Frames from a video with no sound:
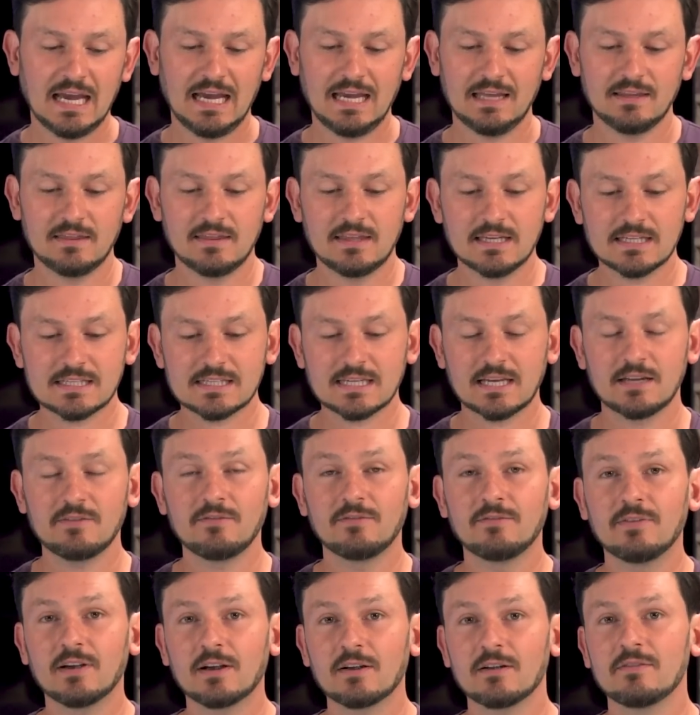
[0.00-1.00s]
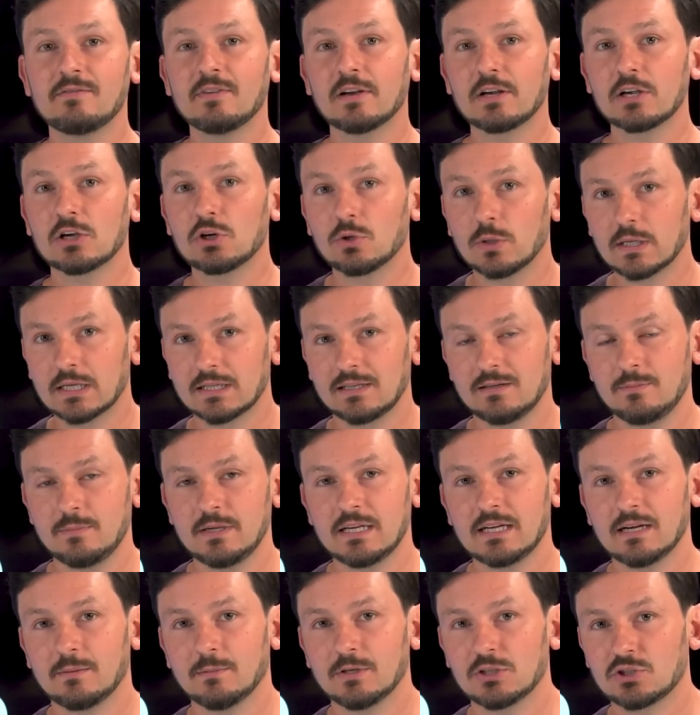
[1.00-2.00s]
And this can very, very quickly
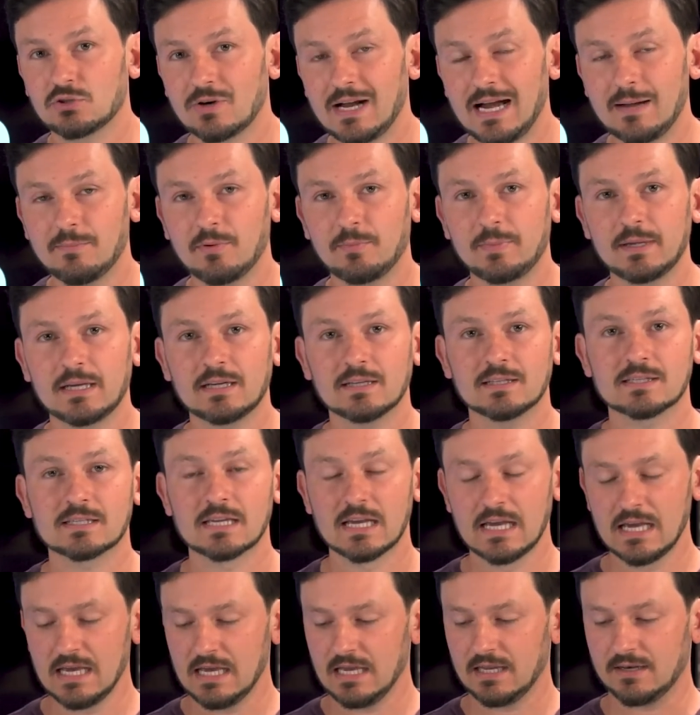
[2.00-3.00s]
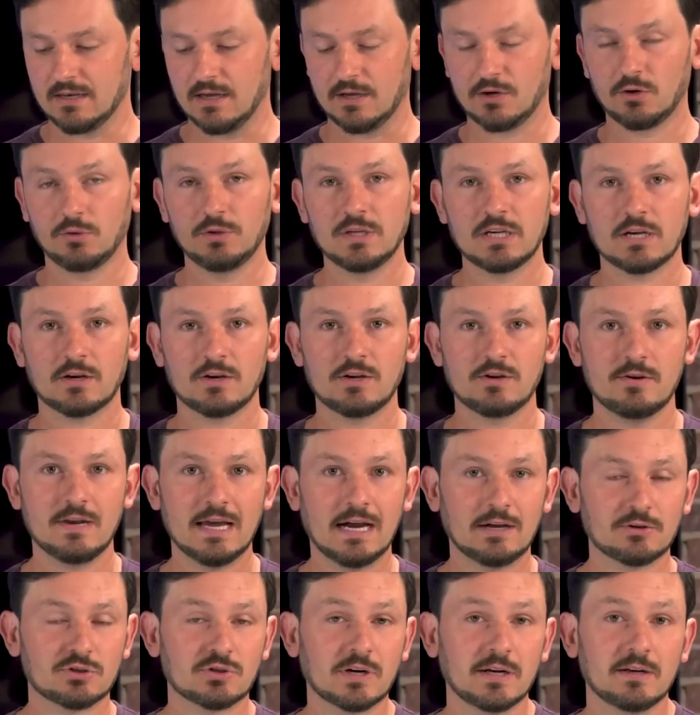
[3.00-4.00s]
become a trap because not only are you
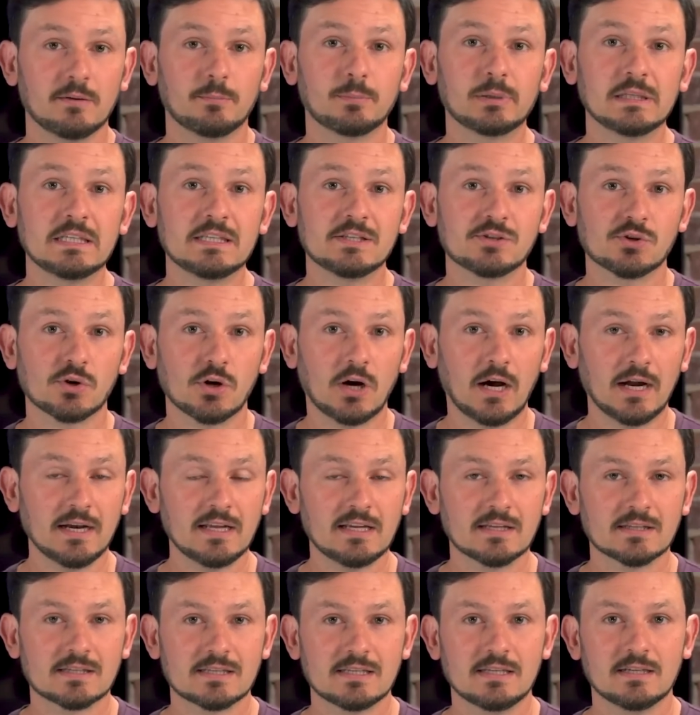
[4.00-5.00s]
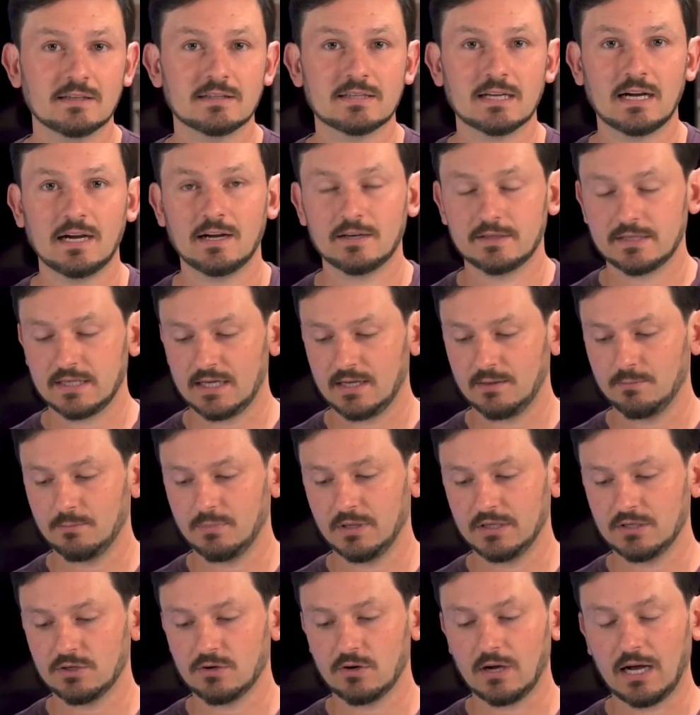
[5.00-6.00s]
now trying to please your audience the entire time,
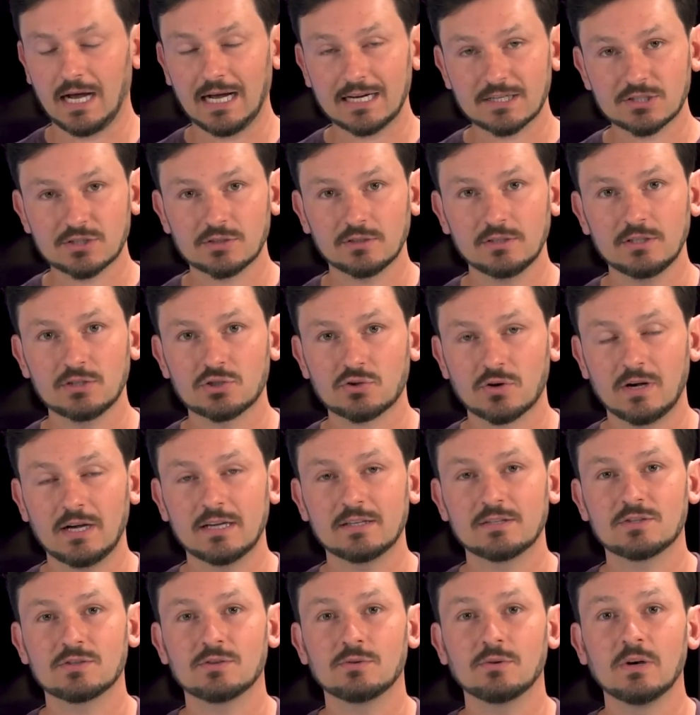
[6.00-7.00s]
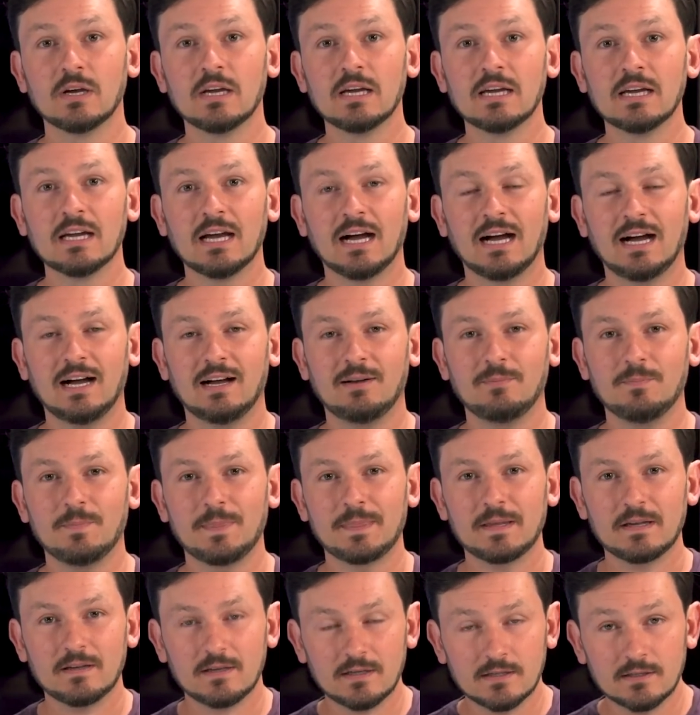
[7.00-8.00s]
but you're actually trying to
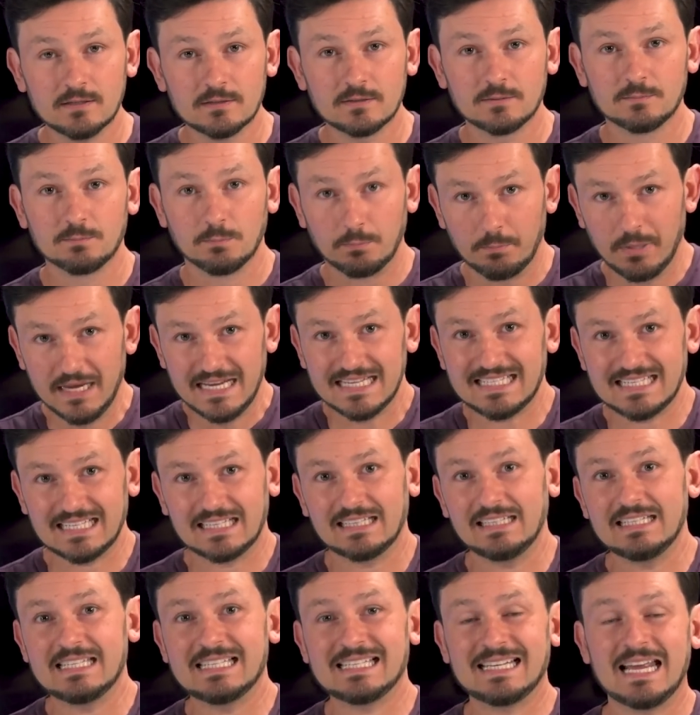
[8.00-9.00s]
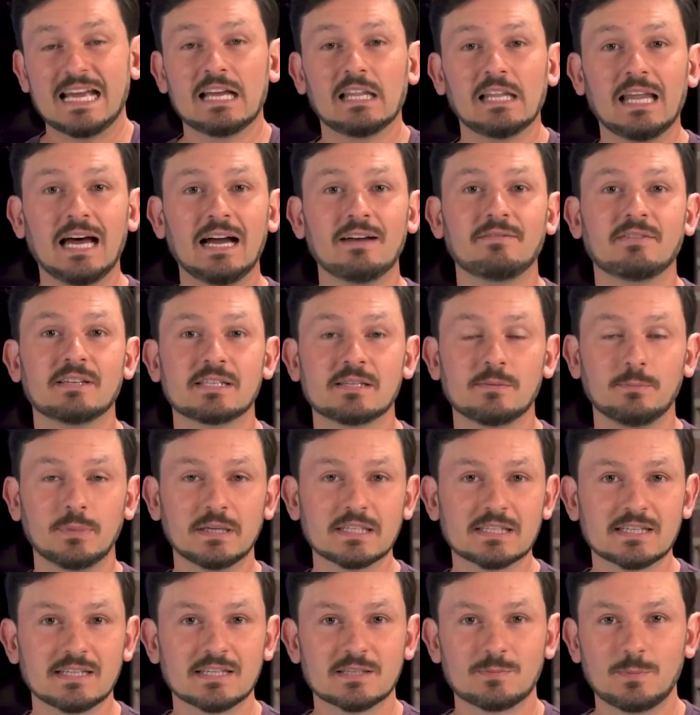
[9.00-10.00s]
basically stay alive as a
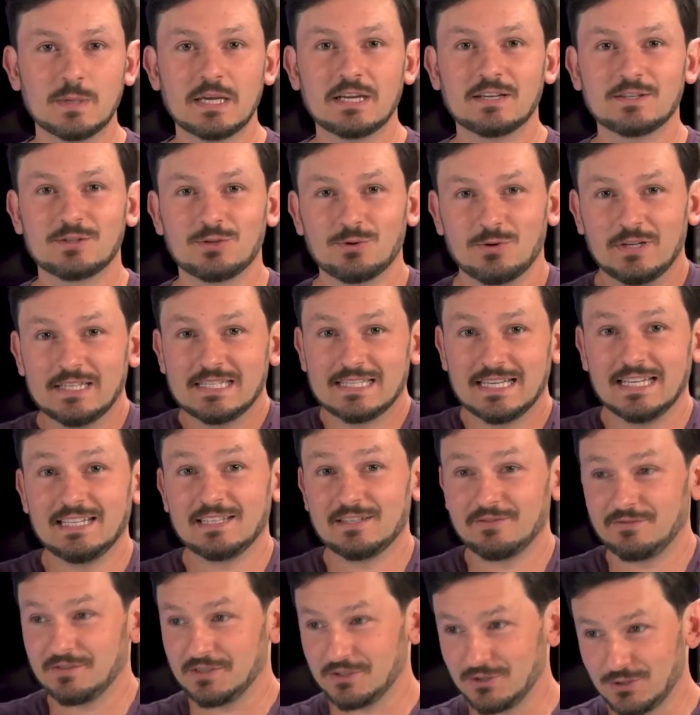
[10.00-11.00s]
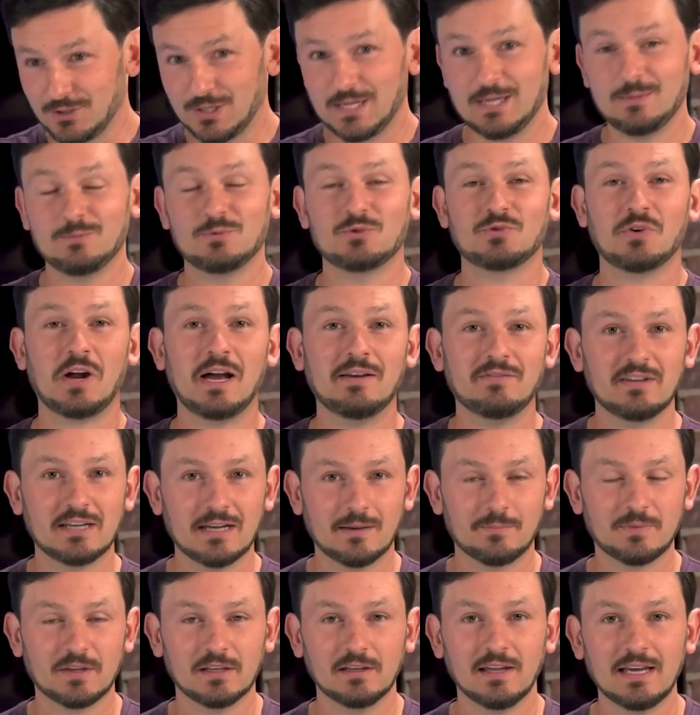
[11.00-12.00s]
business because your incentive is to keep
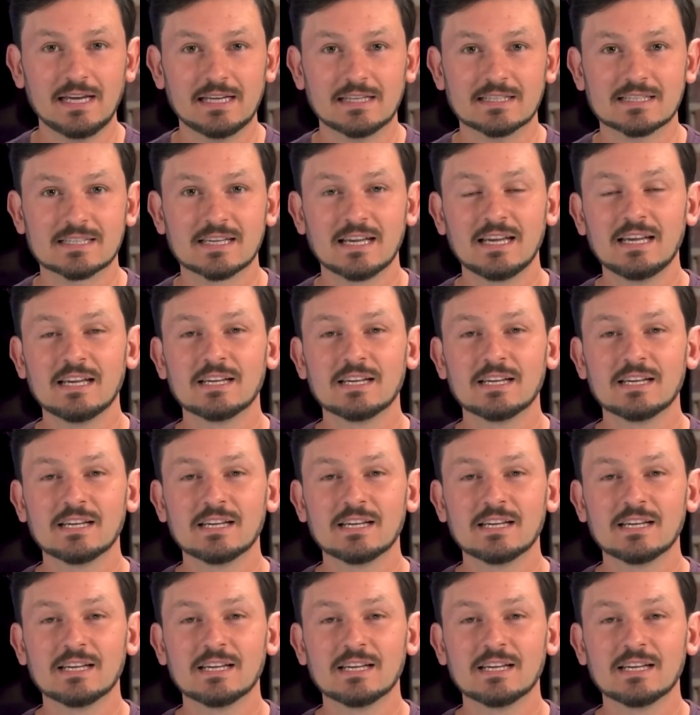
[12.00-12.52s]
driving up the likes.